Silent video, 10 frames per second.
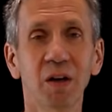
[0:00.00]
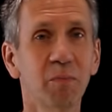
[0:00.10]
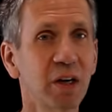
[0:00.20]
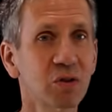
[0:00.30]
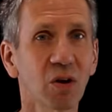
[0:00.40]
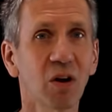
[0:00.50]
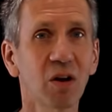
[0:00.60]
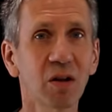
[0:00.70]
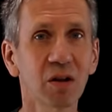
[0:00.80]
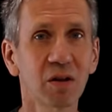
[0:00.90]
But it's
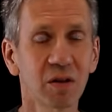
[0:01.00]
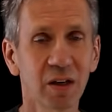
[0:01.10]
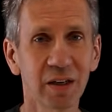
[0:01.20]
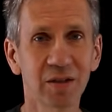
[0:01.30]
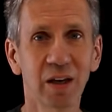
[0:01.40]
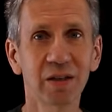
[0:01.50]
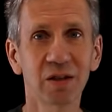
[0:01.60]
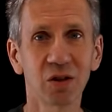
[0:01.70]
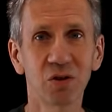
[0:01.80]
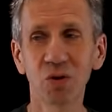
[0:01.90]
all
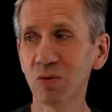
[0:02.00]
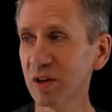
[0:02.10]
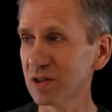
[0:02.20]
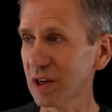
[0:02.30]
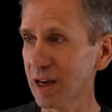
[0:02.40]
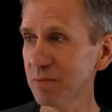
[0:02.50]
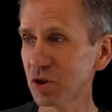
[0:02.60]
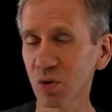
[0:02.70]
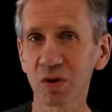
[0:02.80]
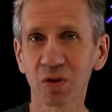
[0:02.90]
intended to do the same
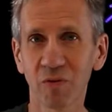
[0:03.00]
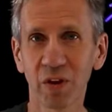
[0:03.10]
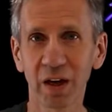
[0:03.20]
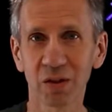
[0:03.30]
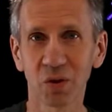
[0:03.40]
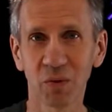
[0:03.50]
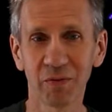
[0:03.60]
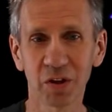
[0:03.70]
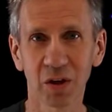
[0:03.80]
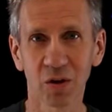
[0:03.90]
sorts of things that
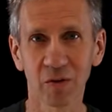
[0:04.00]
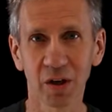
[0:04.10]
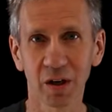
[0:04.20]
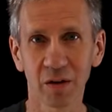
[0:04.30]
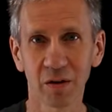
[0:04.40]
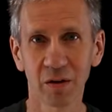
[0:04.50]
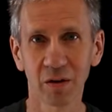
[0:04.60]
we've seen over here.